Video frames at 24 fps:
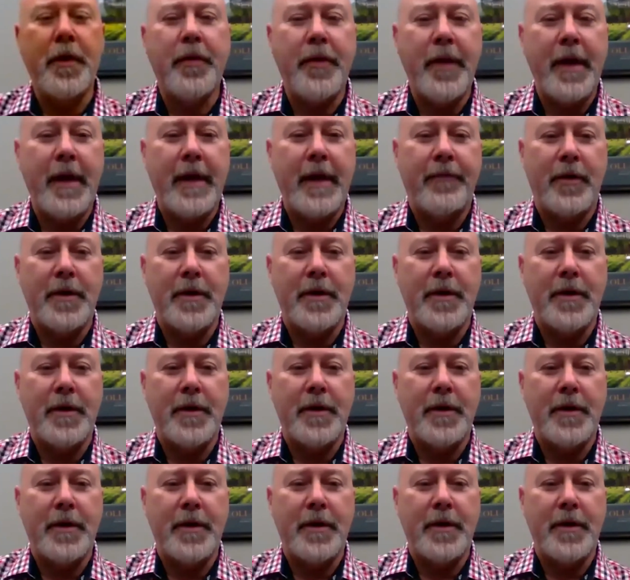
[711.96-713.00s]
think of our
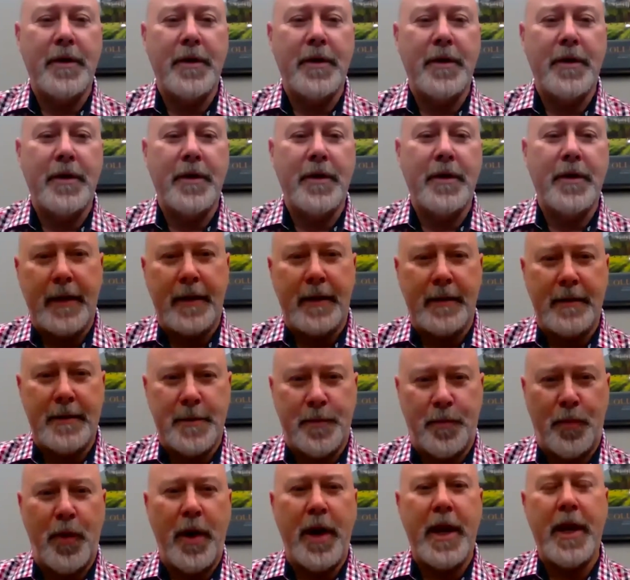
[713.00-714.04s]
second product,
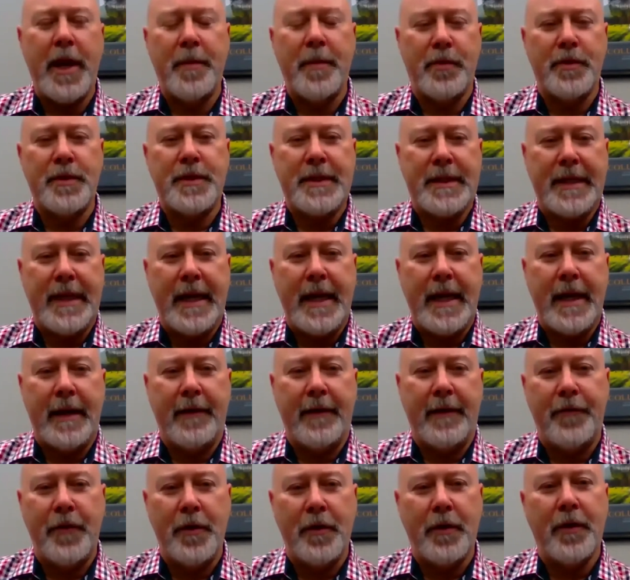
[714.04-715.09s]
sprayable
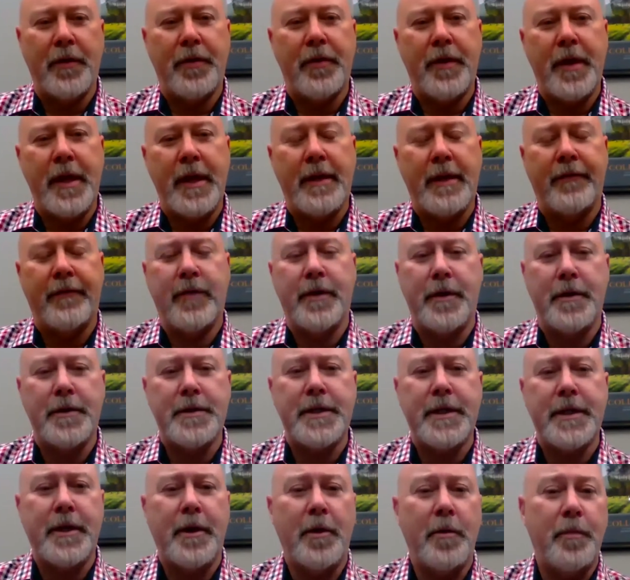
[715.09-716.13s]
skin, if you could think of a
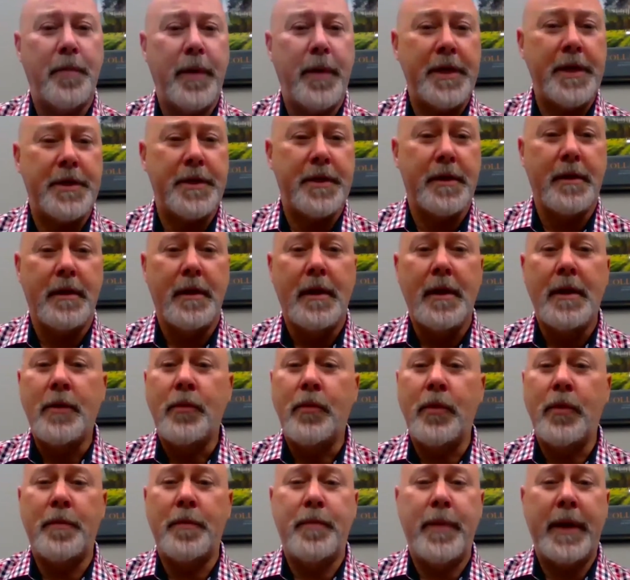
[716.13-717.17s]
nursing home patient
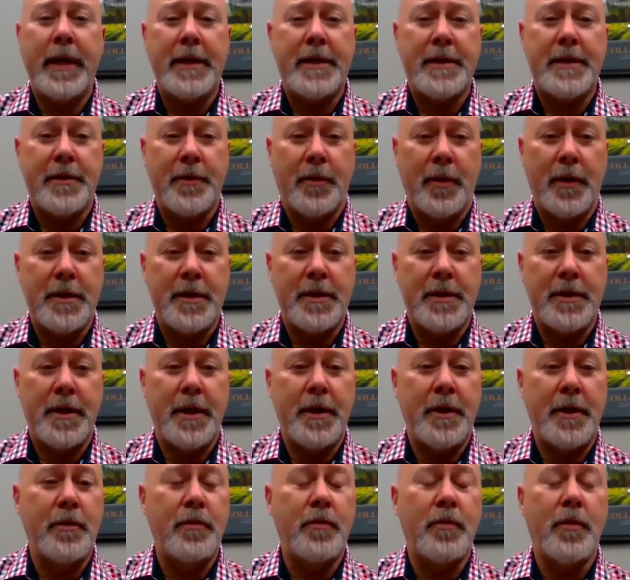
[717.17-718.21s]
with bed sores
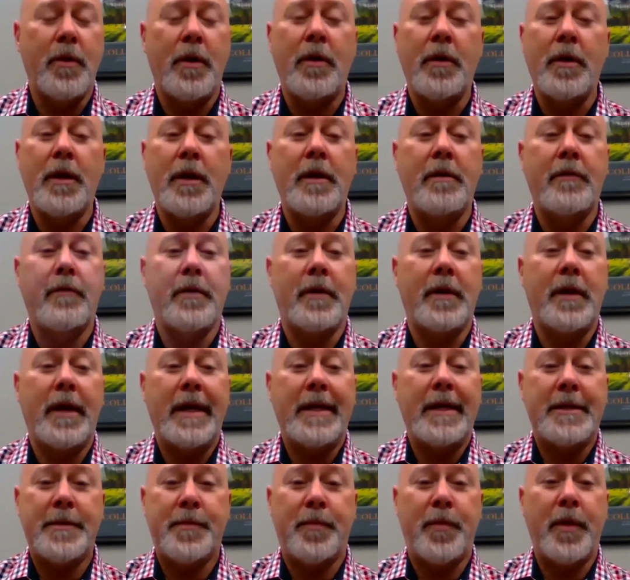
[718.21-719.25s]
that you roll over
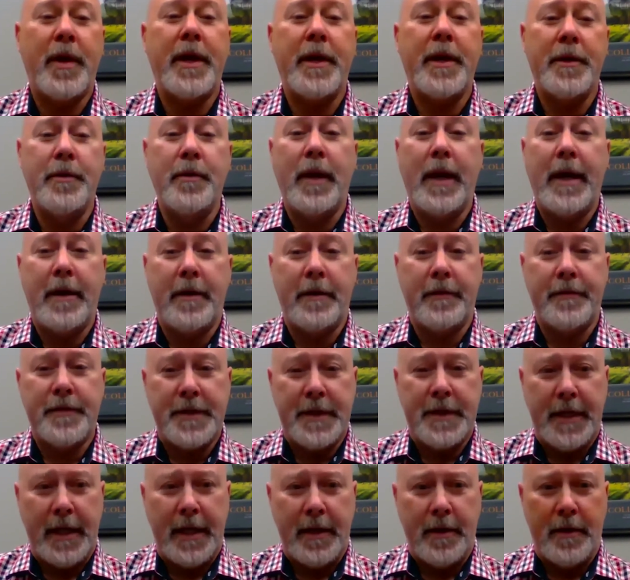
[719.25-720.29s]
and spray a new layer of
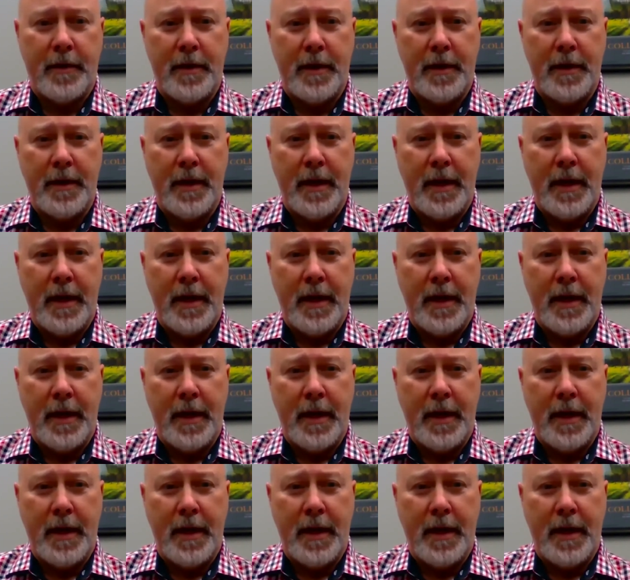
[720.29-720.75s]
skin on